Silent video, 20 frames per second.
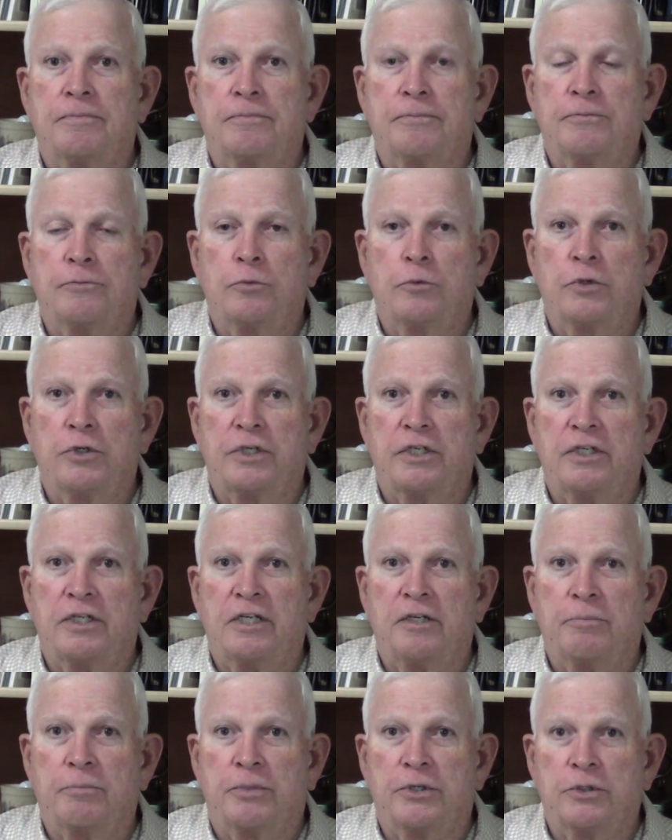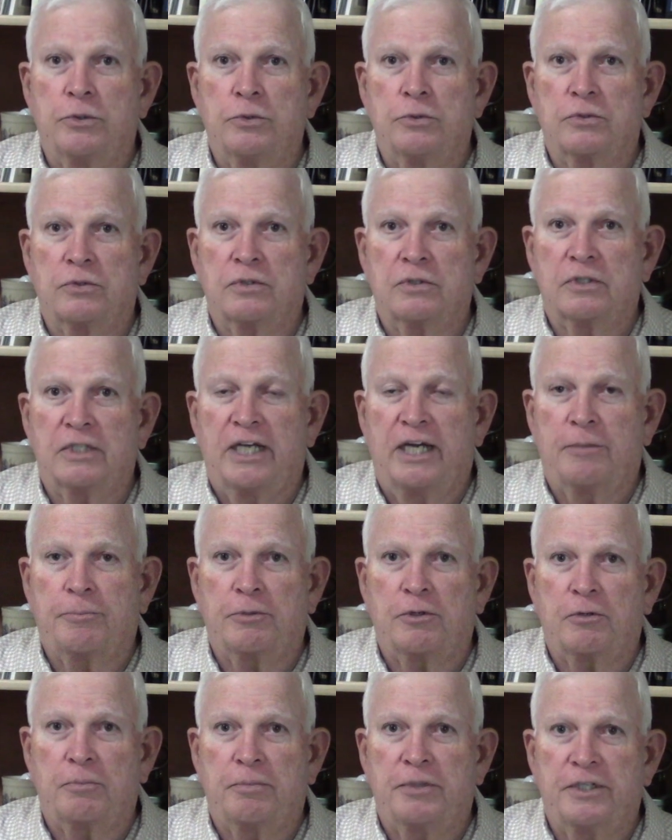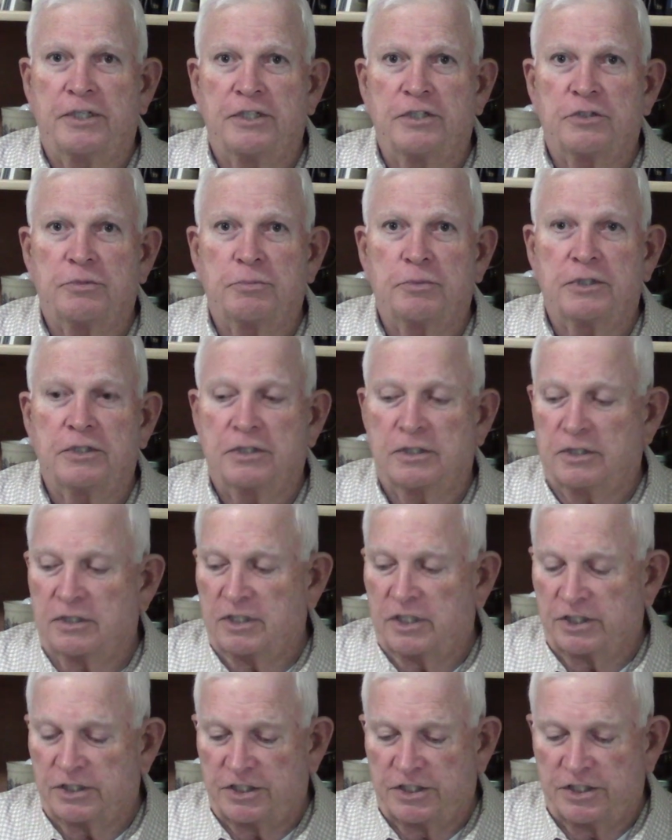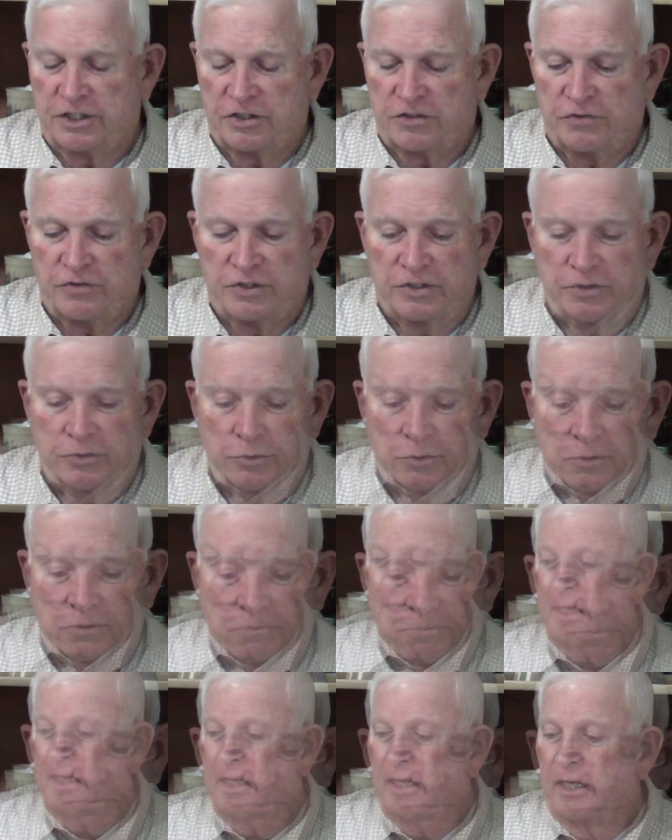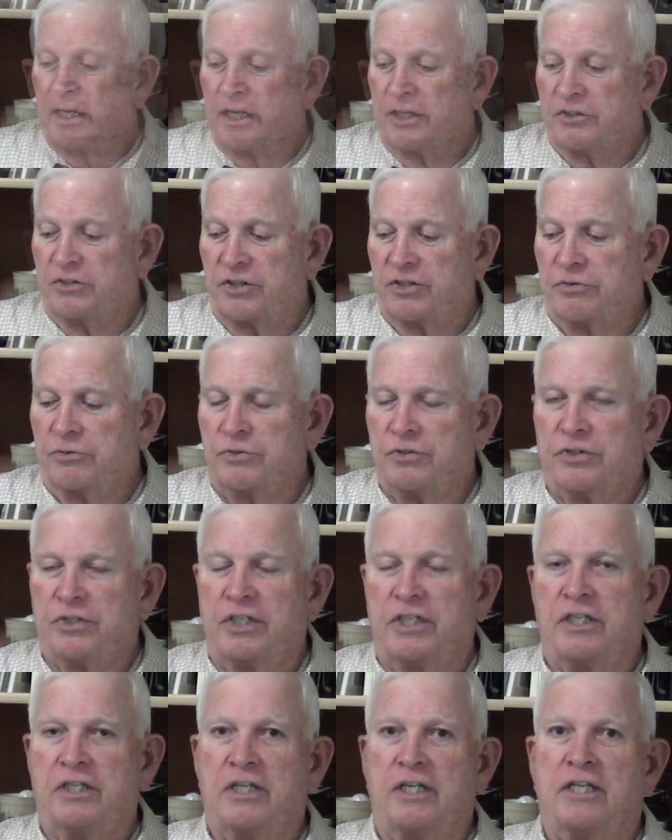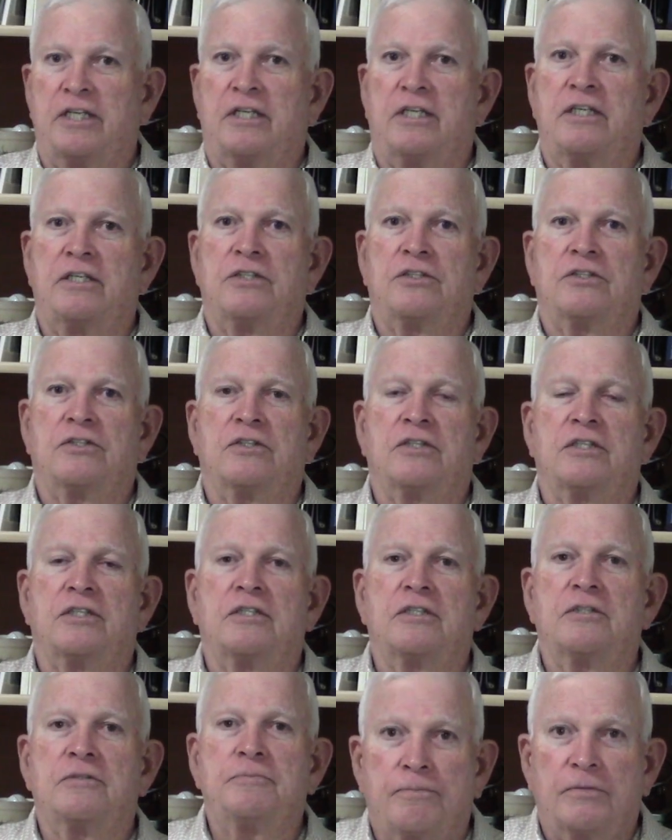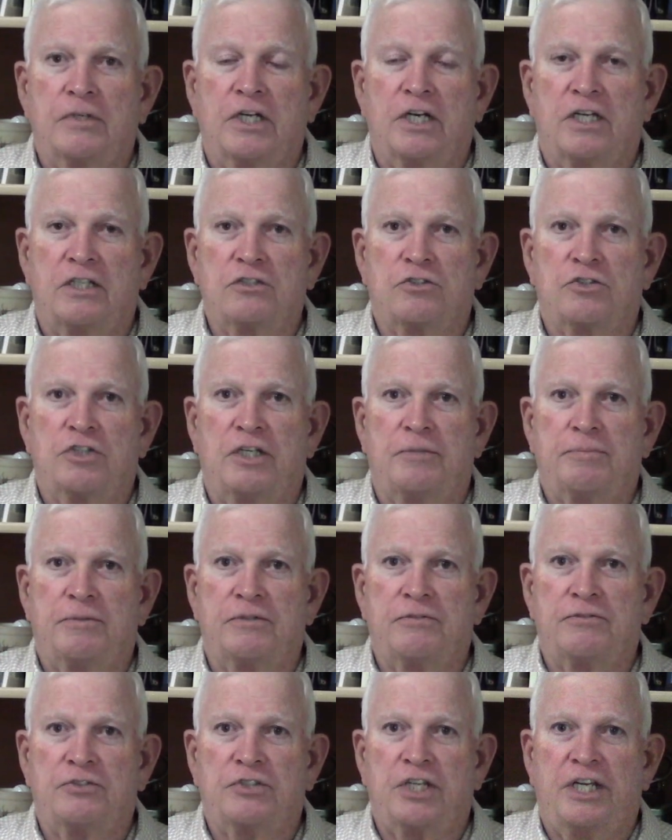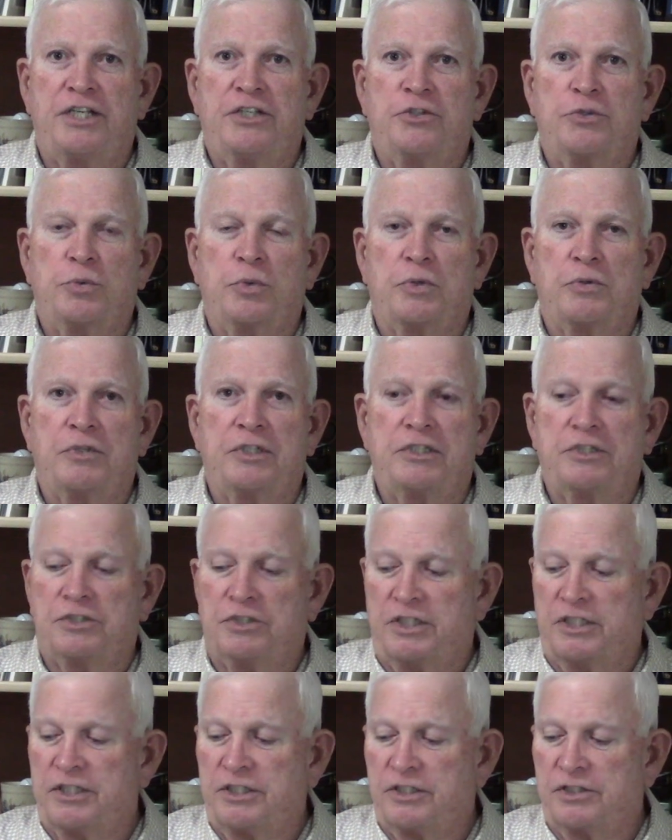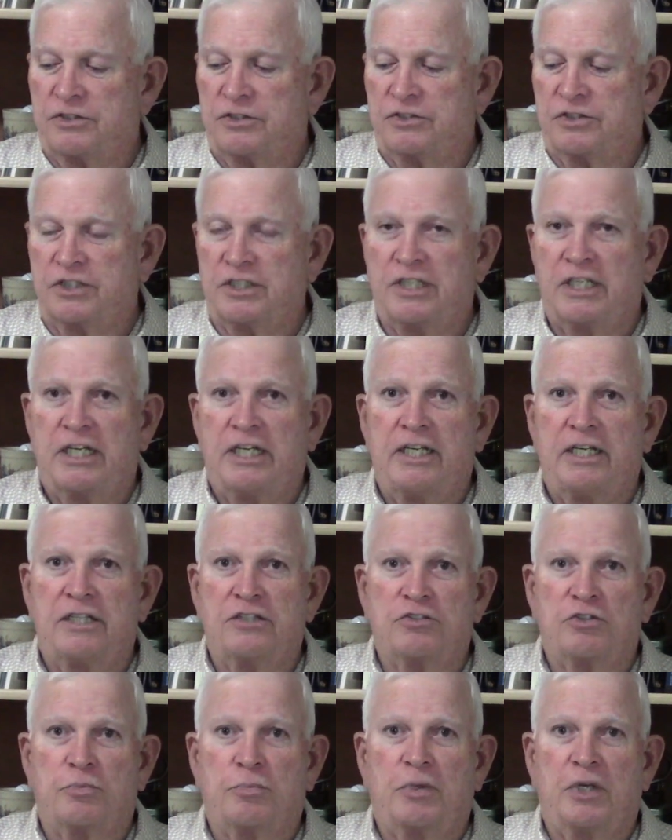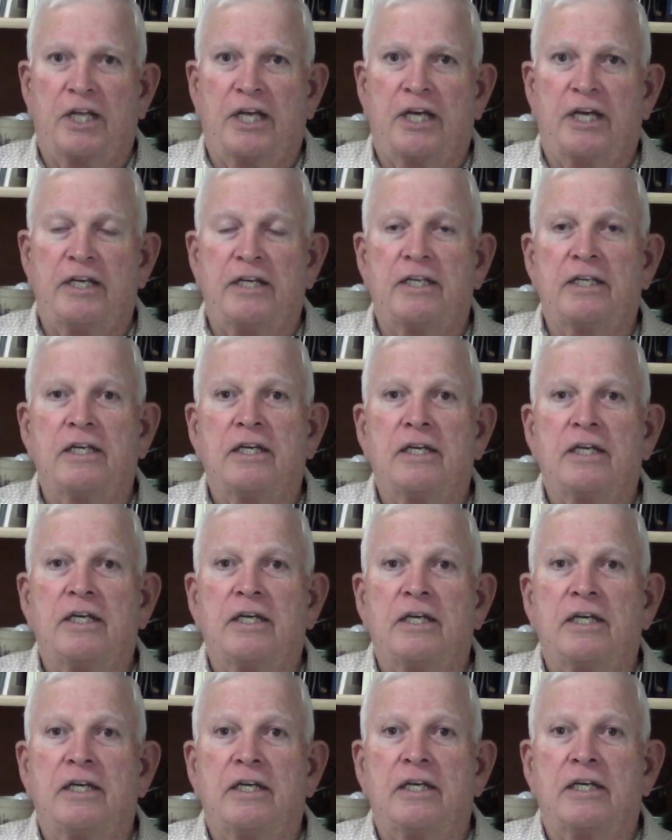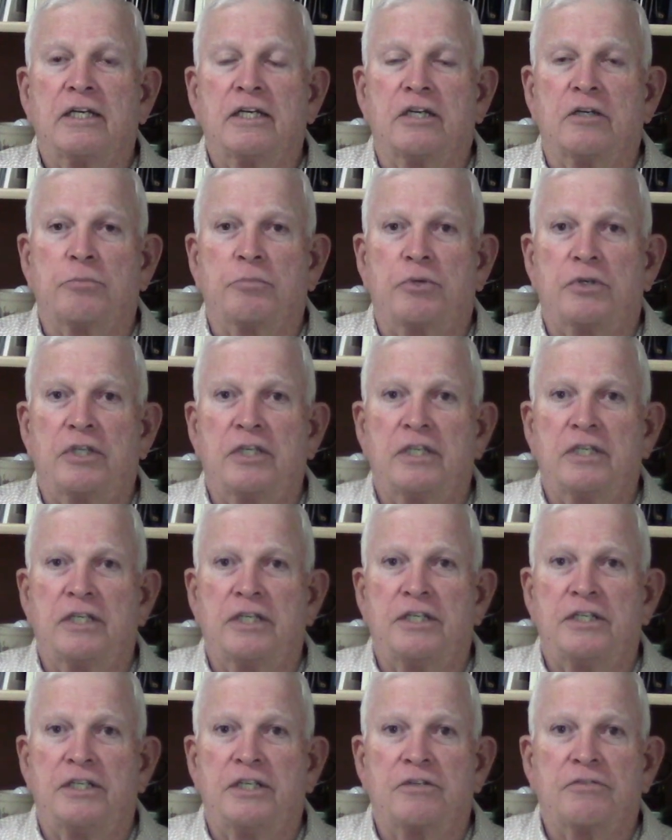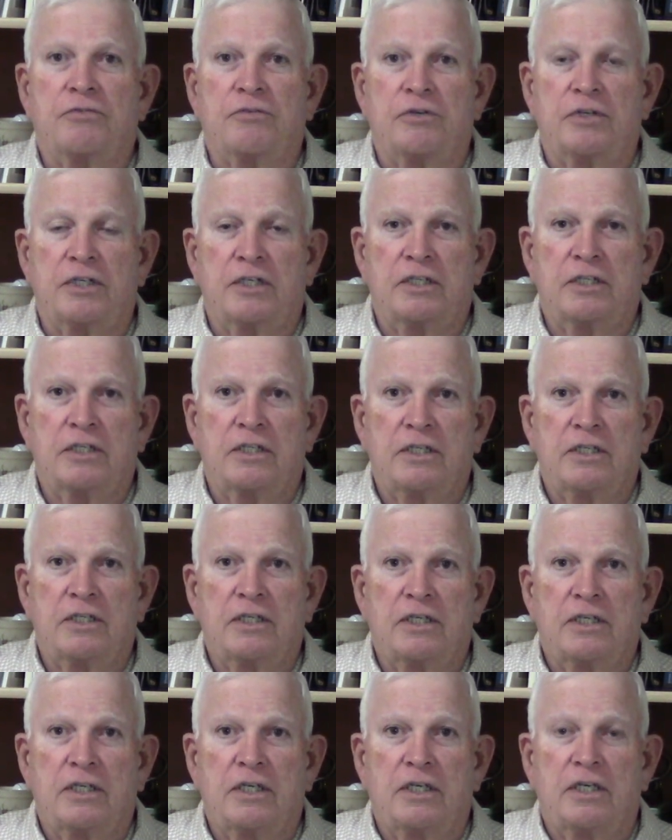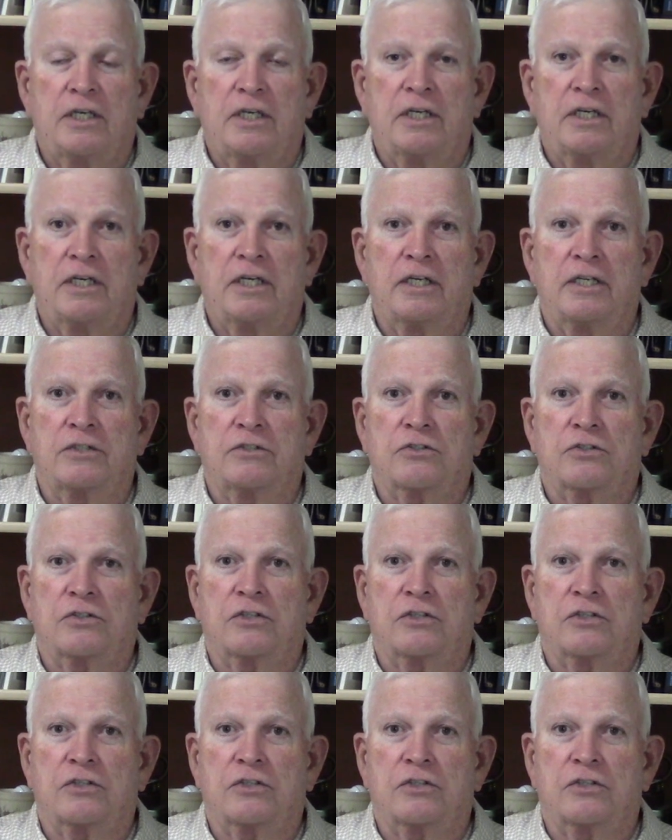would impose capital punishment on the individual. It's interesting that this concept of sanctuary cities today is applied completely different. It's